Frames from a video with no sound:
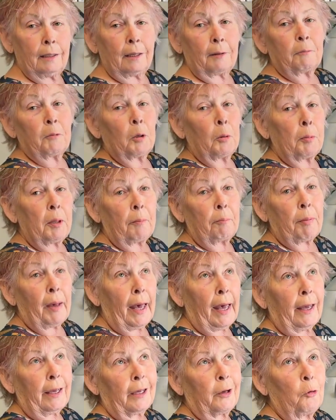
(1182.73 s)
and we'll be
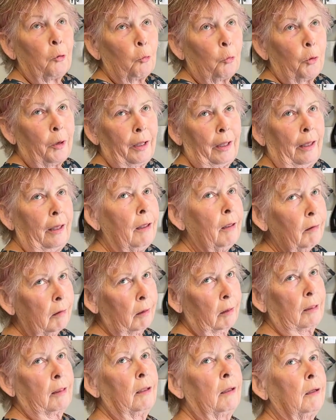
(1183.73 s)
back with
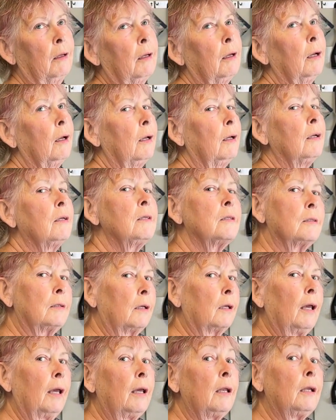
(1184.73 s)

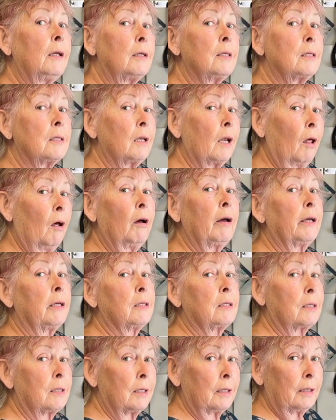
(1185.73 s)
zucchini
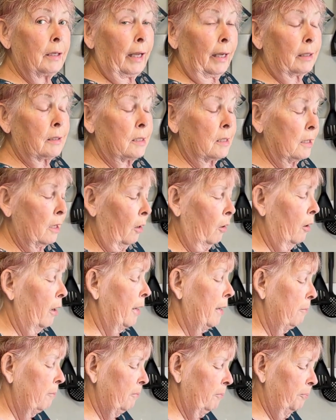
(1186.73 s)
slice next
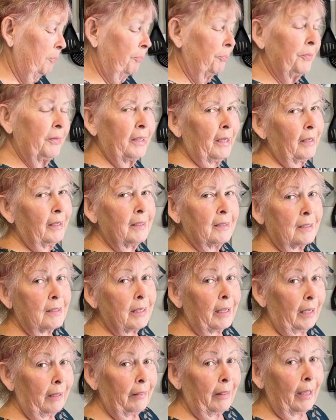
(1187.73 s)
time.
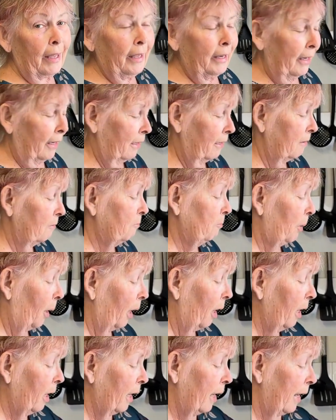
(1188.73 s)
See you then.
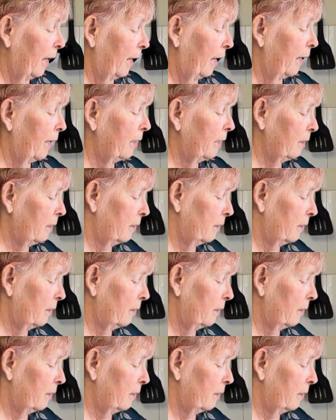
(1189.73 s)
Bye.